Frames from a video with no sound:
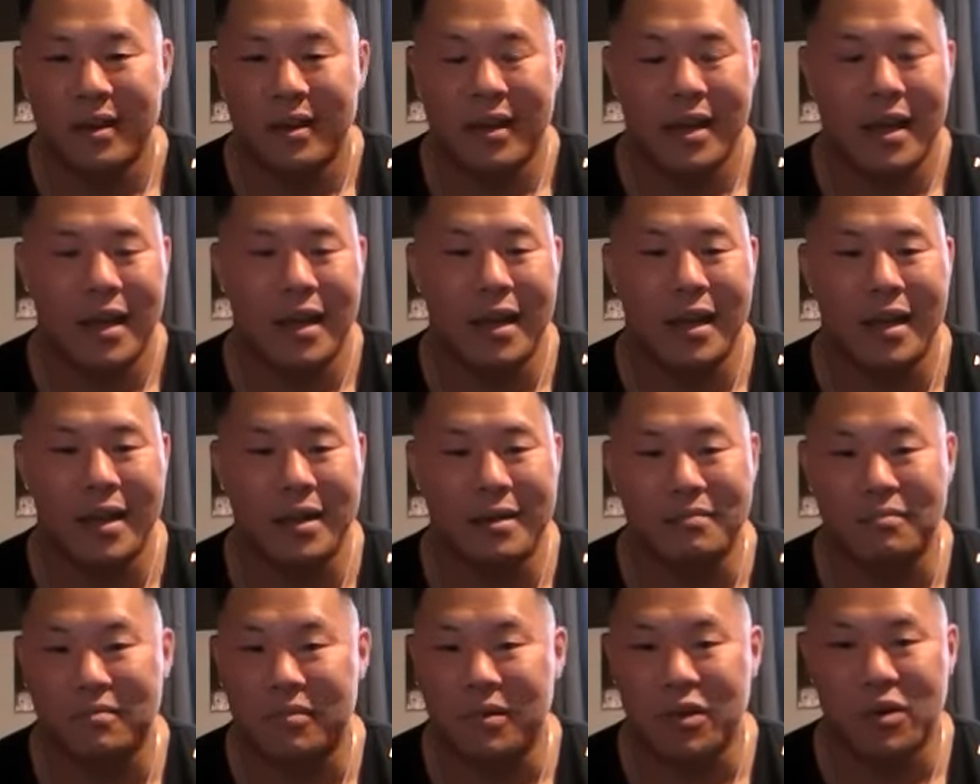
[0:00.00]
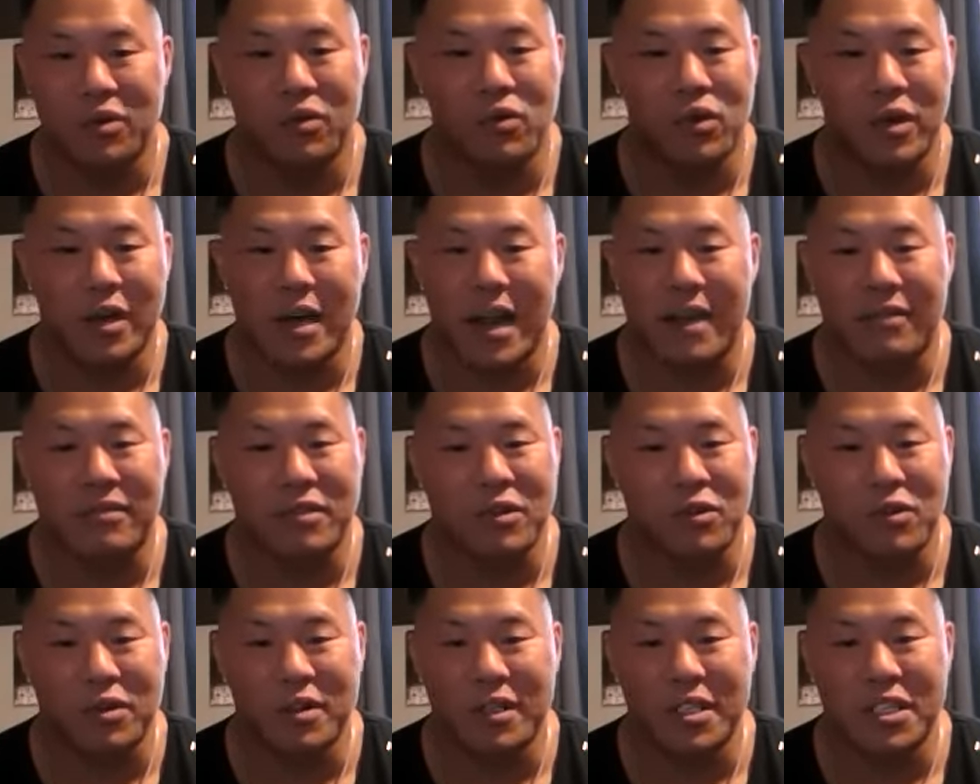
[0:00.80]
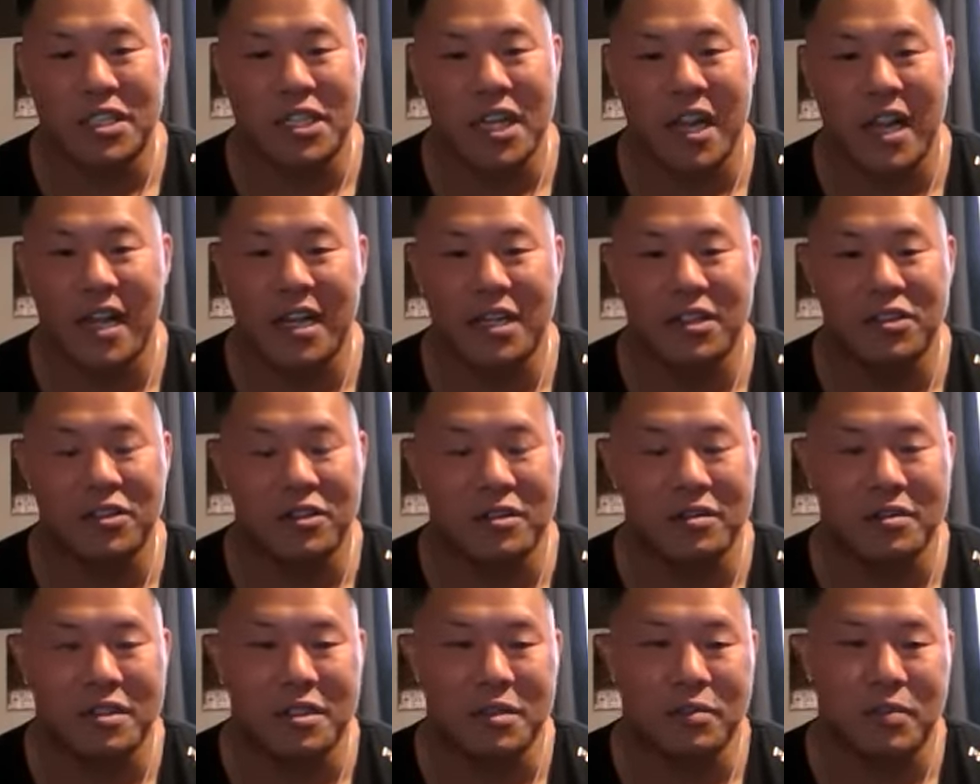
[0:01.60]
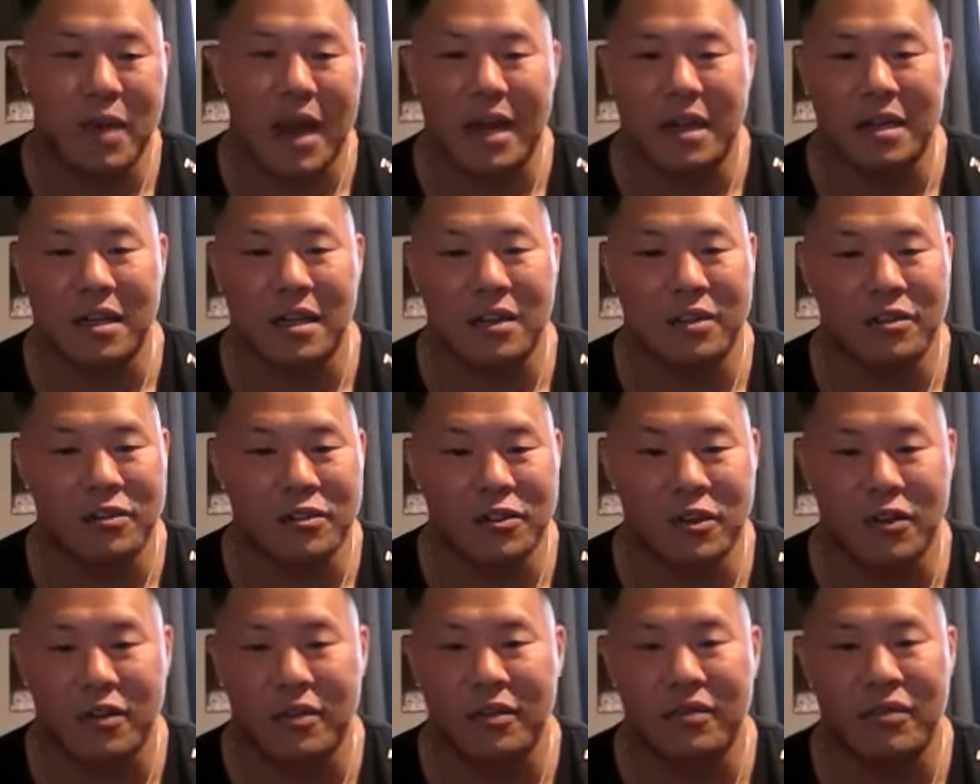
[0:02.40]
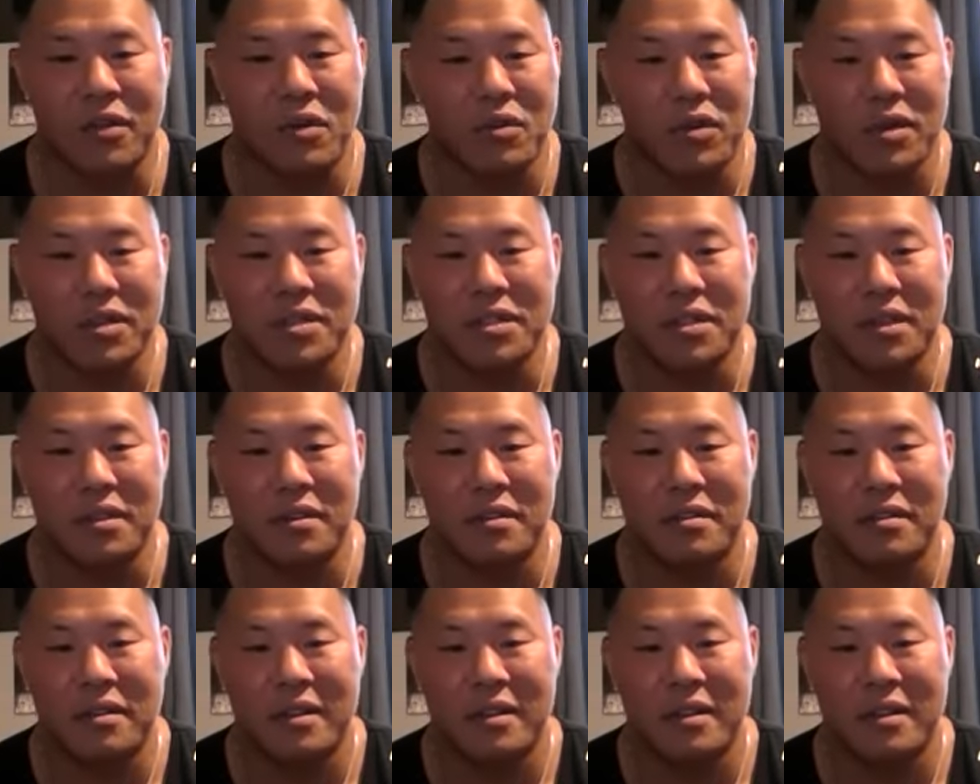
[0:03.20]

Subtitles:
and wouldn't have to really change or just pack another shirt if I wanted to.